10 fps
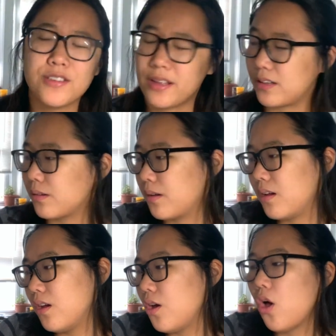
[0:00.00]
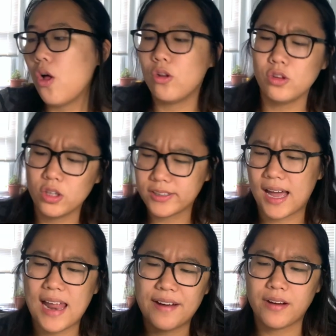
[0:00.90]
to like look
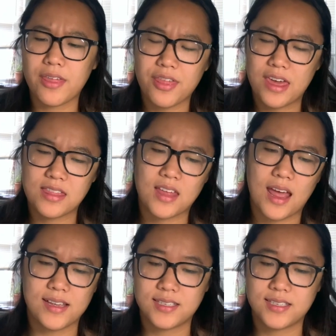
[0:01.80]
at everything that I